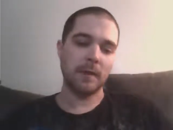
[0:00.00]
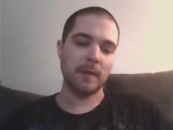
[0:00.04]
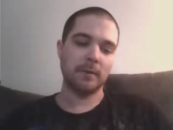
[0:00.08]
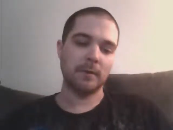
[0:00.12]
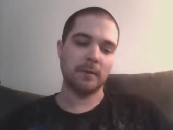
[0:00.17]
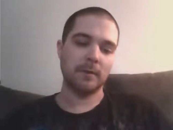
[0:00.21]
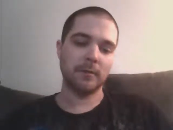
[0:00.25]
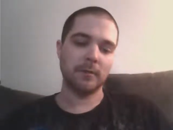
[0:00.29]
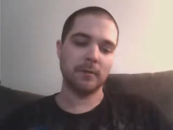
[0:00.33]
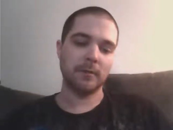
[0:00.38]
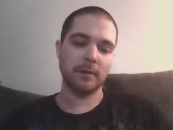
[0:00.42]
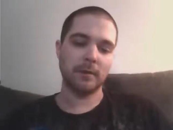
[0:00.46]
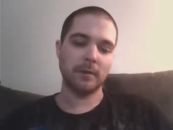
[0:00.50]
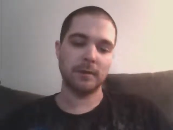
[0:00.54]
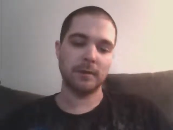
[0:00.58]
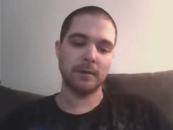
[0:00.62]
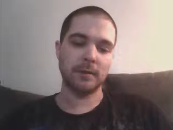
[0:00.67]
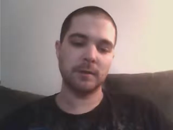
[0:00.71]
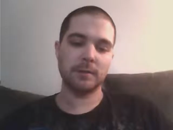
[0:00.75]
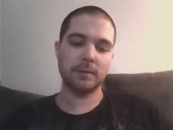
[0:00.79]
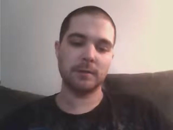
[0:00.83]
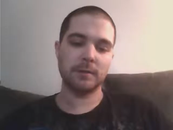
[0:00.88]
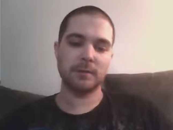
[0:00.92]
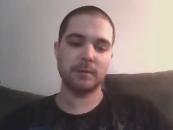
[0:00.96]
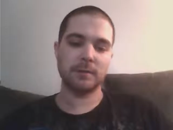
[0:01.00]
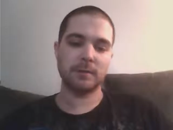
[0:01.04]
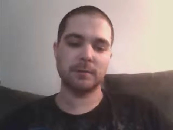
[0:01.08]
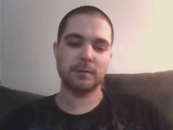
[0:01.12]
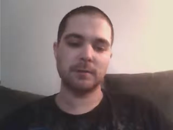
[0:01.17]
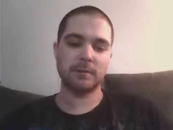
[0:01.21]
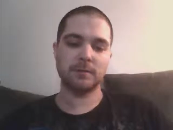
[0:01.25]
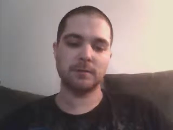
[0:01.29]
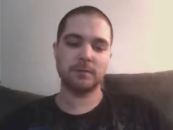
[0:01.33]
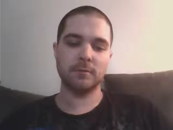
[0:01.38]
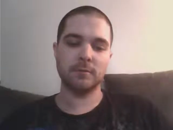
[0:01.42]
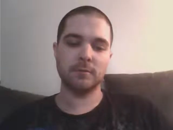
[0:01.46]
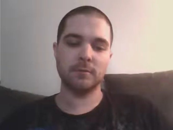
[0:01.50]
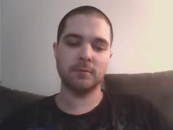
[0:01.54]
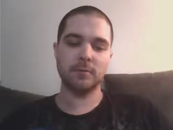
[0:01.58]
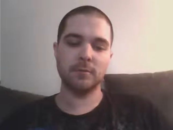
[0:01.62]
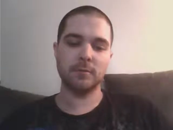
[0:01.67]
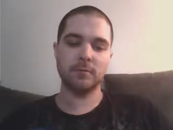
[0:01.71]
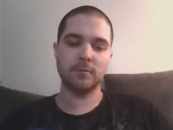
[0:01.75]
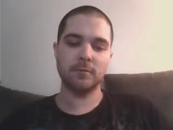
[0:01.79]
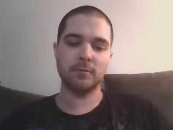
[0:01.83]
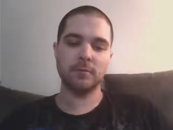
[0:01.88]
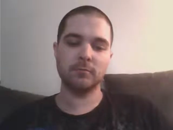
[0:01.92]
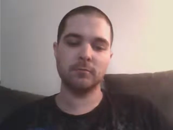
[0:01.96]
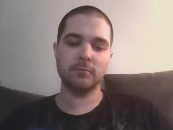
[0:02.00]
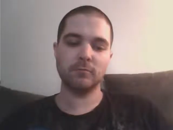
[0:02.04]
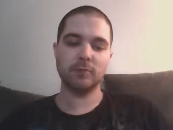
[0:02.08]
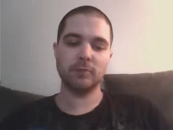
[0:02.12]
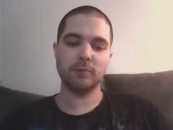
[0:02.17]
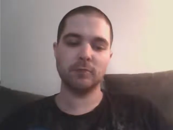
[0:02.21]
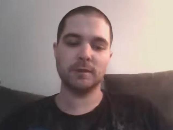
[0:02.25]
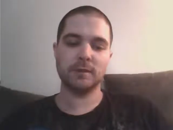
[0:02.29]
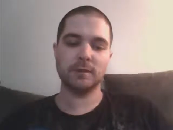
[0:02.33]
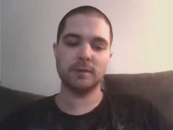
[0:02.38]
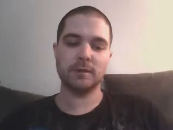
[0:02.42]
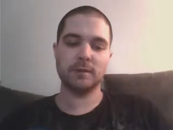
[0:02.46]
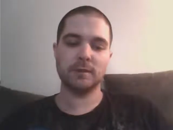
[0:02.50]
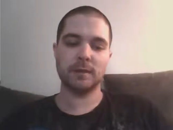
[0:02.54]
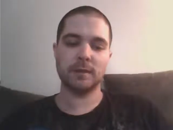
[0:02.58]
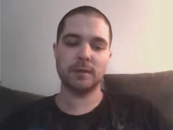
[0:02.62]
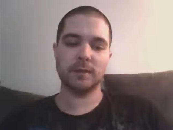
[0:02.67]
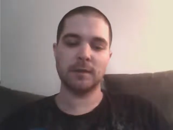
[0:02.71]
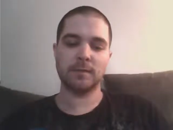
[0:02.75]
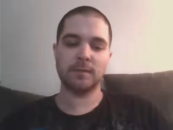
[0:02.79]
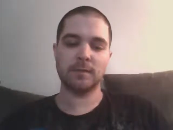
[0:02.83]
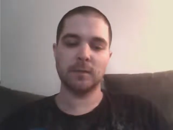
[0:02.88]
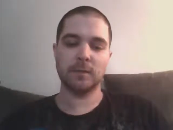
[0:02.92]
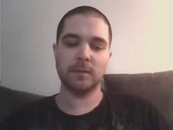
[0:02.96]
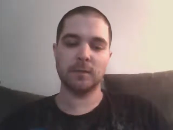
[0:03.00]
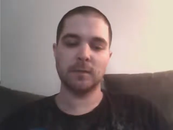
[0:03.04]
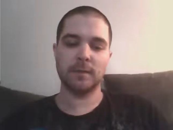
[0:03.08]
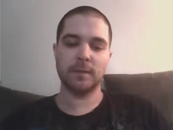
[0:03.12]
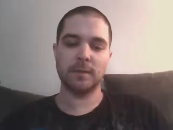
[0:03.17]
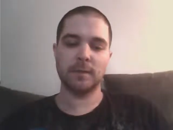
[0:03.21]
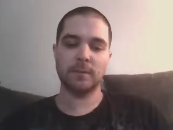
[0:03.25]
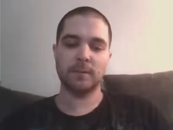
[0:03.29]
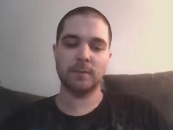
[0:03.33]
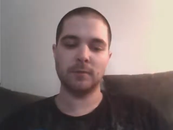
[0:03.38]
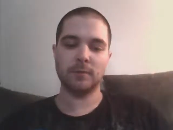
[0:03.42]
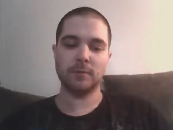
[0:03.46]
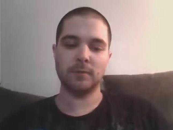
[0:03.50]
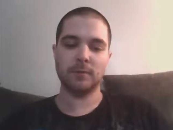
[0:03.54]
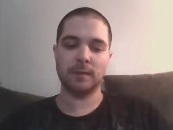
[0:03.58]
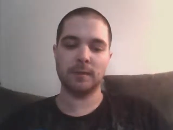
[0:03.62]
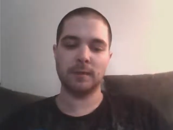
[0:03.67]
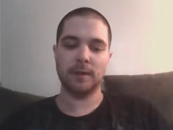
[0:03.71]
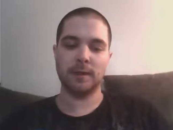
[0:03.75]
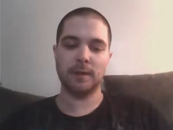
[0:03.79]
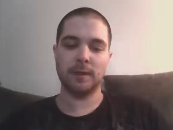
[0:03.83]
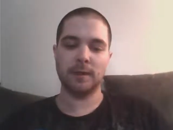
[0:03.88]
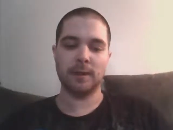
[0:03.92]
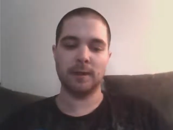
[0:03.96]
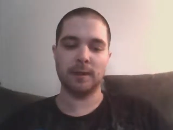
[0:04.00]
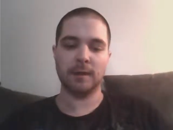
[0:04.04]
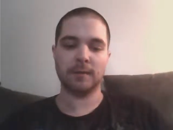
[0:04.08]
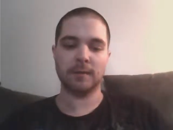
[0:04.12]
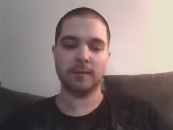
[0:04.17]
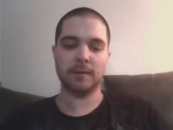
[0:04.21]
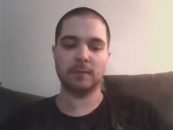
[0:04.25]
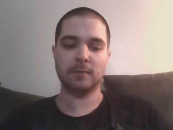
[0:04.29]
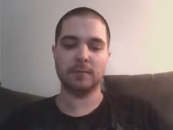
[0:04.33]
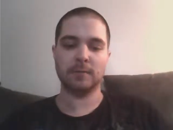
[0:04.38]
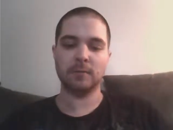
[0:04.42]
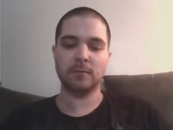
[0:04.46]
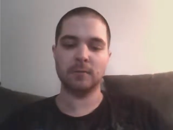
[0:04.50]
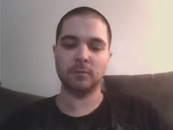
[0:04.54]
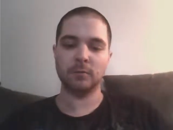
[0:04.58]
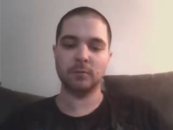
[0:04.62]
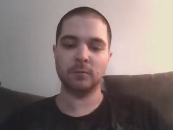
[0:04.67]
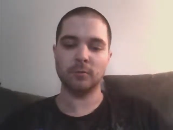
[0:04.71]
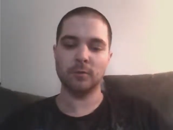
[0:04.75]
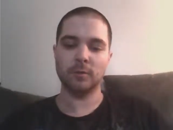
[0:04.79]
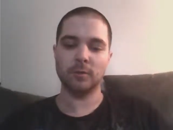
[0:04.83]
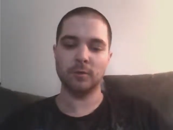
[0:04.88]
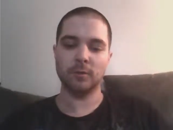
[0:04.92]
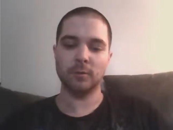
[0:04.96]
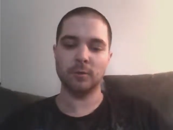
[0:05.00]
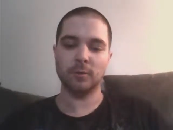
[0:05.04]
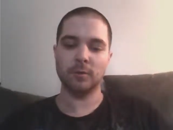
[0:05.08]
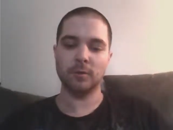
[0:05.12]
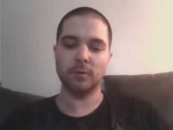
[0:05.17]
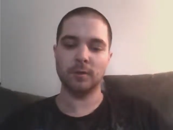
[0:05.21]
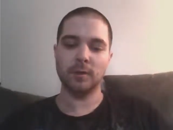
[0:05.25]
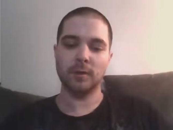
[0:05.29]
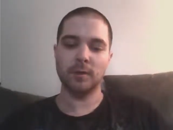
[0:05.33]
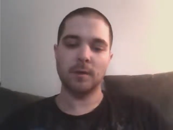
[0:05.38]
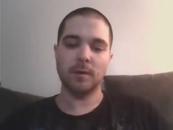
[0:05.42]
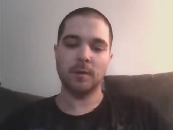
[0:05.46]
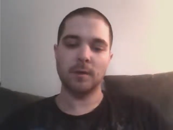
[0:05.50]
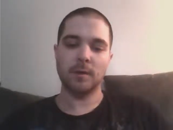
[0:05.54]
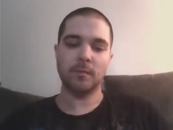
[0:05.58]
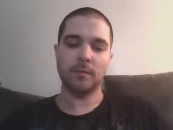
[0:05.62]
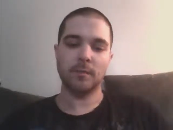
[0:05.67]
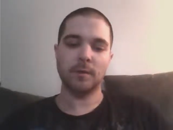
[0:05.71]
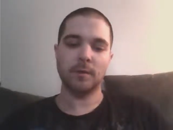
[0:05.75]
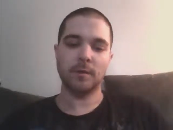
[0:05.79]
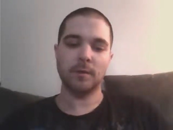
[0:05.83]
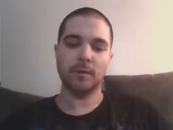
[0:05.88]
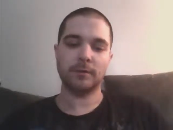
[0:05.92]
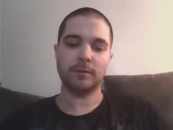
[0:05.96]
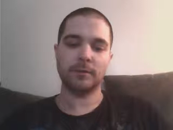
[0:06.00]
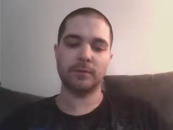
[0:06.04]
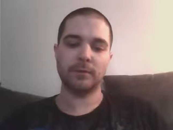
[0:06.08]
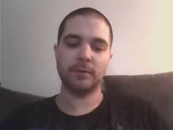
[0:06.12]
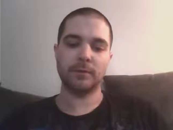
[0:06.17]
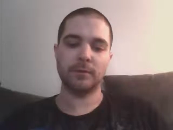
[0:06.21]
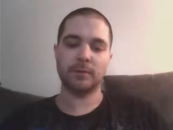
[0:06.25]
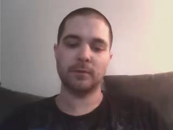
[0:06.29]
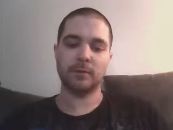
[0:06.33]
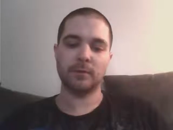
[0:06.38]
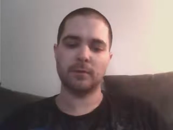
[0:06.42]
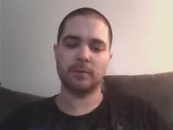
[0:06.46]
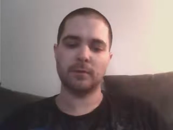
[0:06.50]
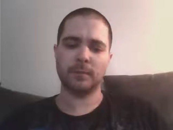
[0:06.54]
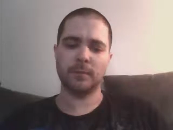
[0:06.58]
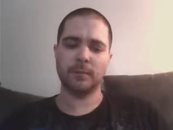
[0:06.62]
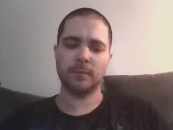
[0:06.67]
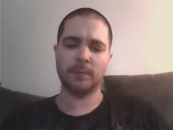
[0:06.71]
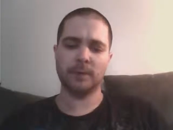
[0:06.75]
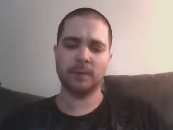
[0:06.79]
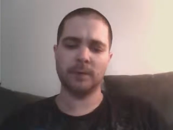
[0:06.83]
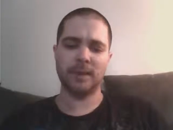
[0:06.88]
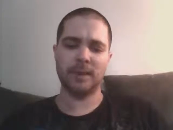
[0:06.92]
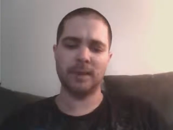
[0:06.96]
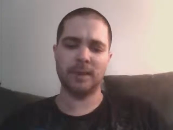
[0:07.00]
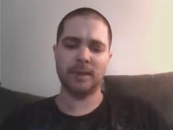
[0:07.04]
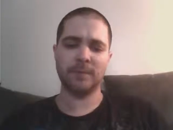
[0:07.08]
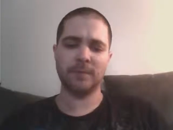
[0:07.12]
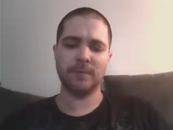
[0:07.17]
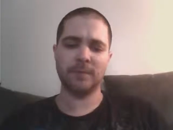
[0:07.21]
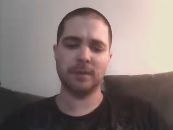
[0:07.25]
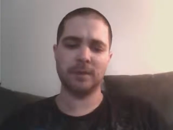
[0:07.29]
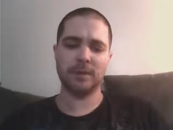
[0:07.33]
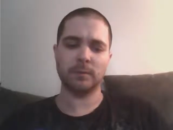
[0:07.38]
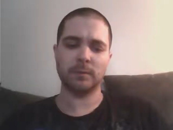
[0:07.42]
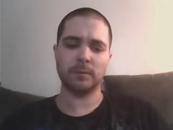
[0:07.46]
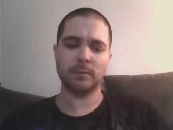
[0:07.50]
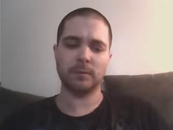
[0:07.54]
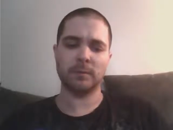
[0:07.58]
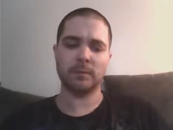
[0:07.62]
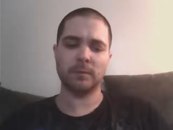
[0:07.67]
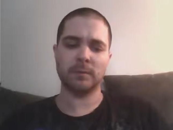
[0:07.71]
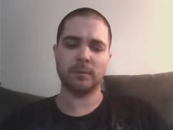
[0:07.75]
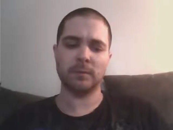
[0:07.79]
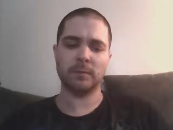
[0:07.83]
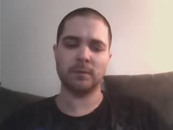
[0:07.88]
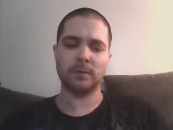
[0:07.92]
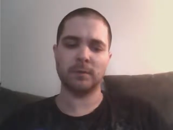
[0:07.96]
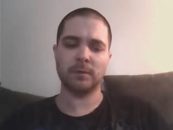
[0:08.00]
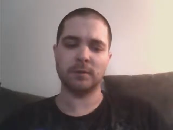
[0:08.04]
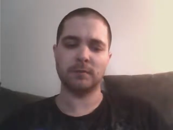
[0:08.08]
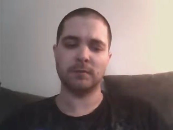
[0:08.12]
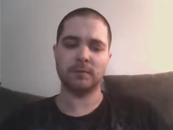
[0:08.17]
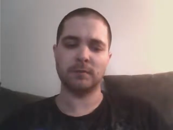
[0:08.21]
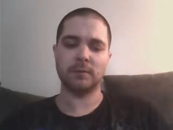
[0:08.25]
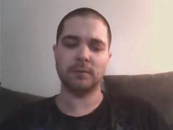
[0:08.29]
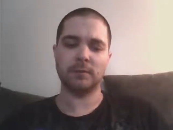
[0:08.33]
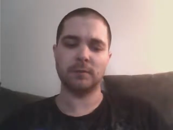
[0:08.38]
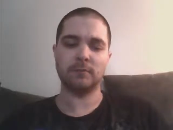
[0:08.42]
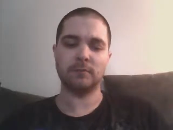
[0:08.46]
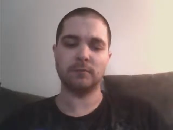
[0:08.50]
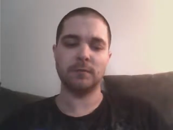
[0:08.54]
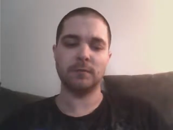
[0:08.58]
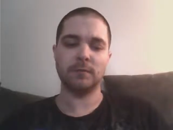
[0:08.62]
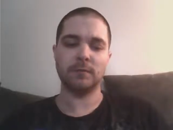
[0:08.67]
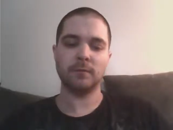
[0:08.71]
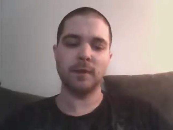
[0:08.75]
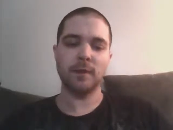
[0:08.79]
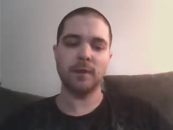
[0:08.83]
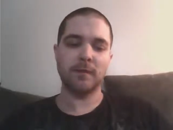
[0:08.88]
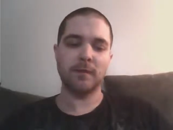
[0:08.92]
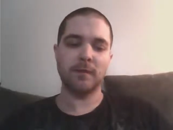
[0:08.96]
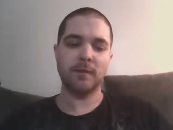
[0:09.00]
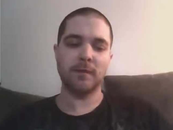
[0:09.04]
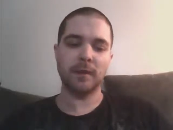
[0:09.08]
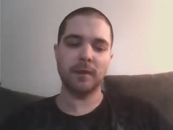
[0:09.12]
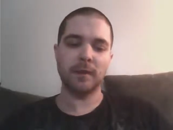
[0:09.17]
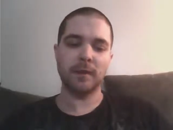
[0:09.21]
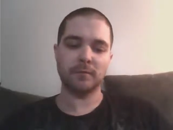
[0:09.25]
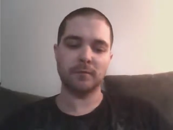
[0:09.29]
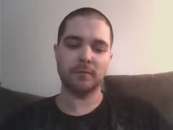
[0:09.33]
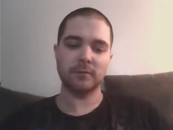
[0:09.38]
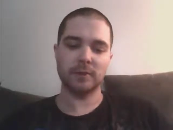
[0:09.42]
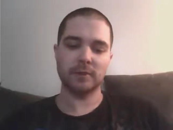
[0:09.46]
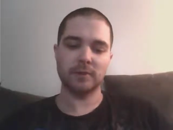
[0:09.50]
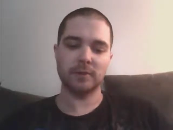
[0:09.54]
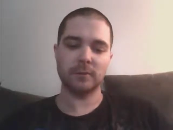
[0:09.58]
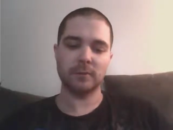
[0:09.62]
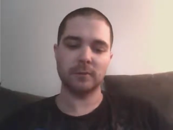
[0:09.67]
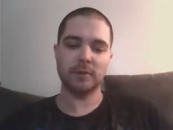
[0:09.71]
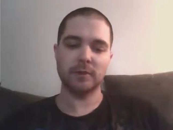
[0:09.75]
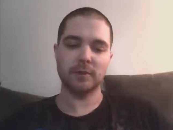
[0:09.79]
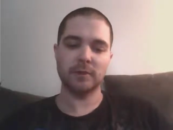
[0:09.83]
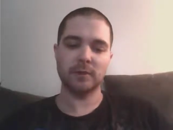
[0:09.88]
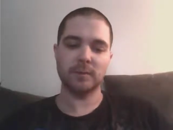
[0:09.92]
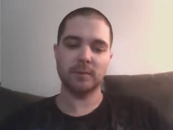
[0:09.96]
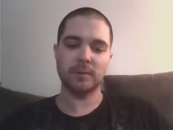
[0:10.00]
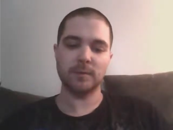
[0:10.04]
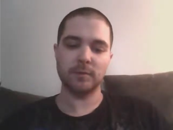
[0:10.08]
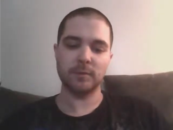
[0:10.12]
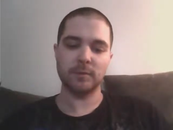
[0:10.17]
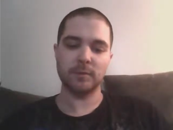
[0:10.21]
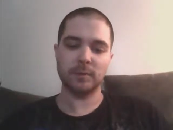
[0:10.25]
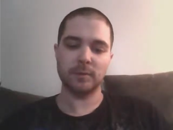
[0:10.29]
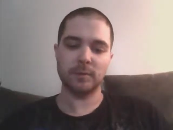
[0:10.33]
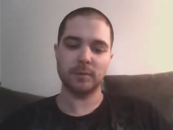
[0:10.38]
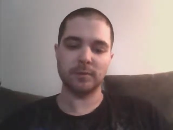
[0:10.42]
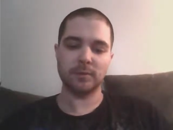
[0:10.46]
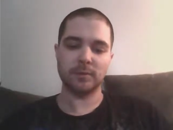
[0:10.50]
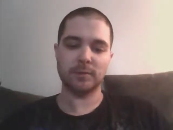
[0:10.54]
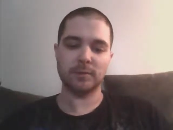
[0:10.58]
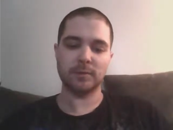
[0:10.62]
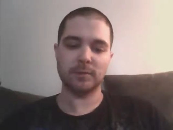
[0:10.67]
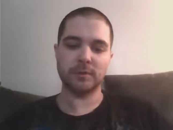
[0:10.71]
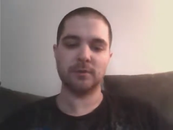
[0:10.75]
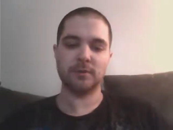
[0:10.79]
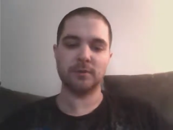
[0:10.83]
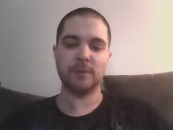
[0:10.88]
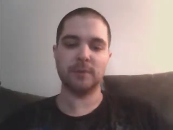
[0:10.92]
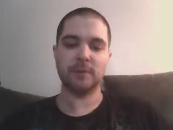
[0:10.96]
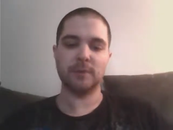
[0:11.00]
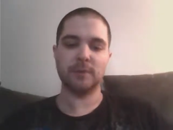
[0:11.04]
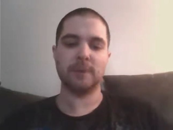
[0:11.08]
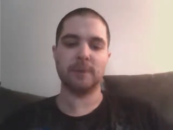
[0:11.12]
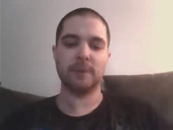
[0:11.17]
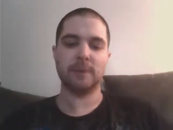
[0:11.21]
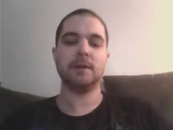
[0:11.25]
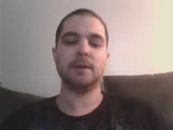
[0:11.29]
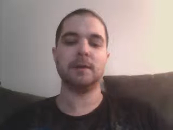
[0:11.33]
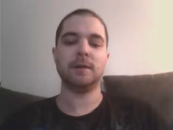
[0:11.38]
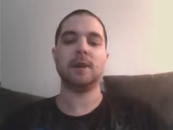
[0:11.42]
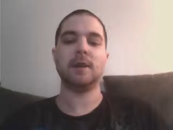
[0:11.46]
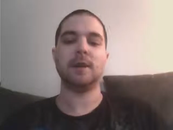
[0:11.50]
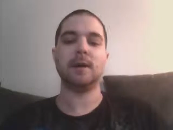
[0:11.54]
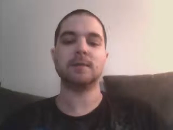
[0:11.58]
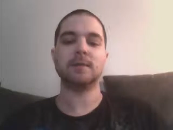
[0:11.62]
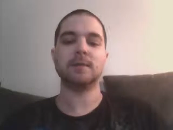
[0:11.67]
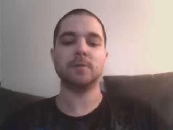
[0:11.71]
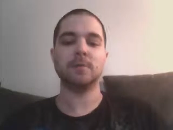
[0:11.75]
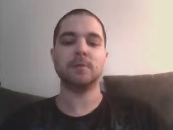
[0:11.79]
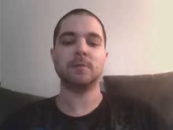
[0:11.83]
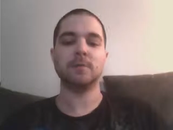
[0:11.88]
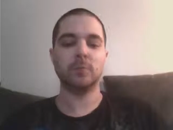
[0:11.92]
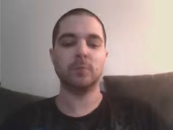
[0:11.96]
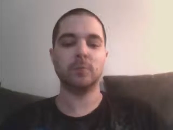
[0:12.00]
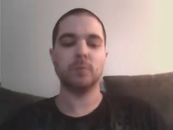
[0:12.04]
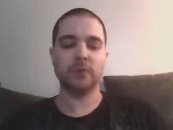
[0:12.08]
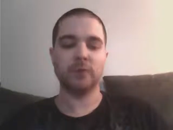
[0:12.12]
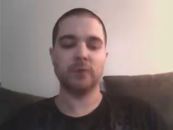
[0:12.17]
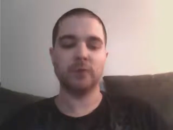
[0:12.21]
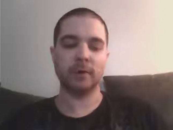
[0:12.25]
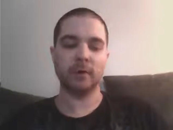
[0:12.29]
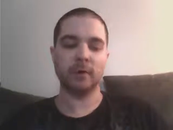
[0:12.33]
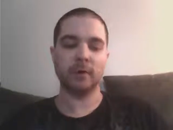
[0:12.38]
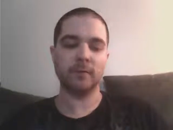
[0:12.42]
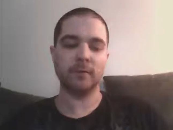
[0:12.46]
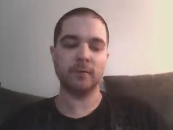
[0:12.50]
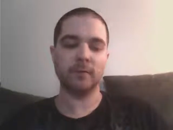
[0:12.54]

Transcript: There is no known reason as to why people get AS and no known cure, but they have been able to narrow down a few factors that predispose a person to AS, which are